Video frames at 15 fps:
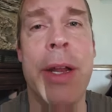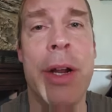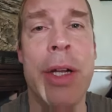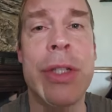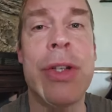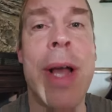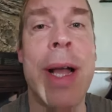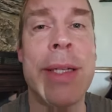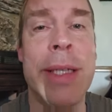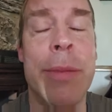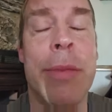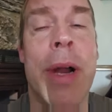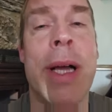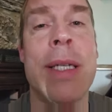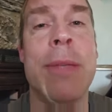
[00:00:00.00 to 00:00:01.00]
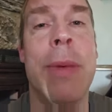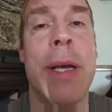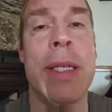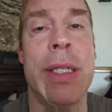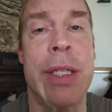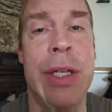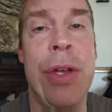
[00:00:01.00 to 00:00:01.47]
You're attracting
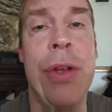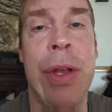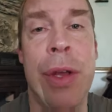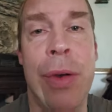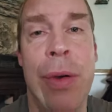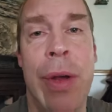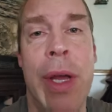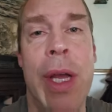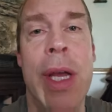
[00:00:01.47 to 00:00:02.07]
prospects to you.